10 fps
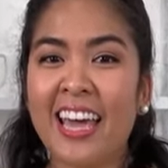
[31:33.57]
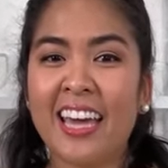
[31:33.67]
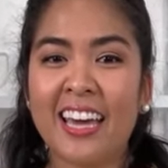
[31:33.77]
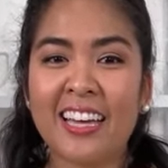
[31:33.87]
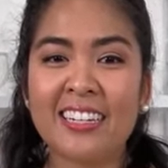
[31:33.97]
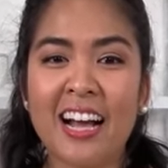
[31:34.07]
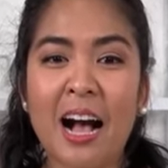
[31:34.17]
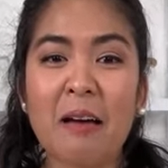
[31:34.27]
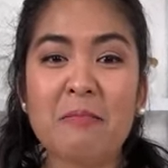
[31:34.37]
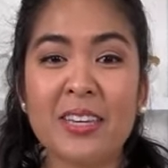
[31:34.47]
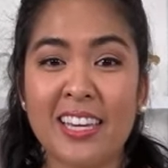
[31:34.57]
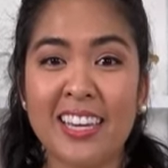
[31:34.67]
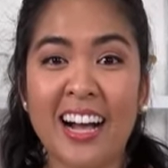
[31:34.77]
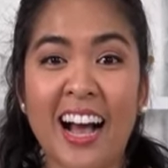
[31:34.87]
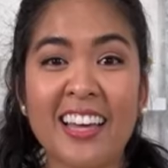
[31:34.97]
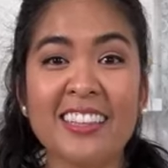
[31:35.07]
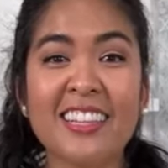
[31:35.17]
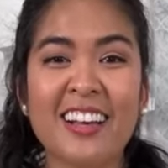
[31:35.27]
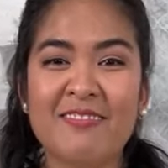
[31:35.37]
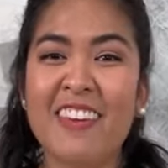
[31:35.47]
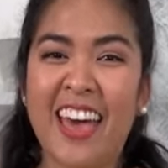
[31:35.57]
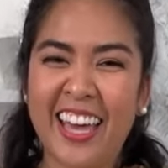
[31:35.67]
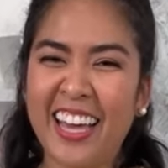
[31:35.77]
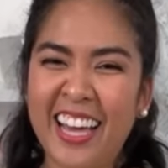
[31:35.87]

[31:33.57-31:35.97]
And I'm a geek. I love meh.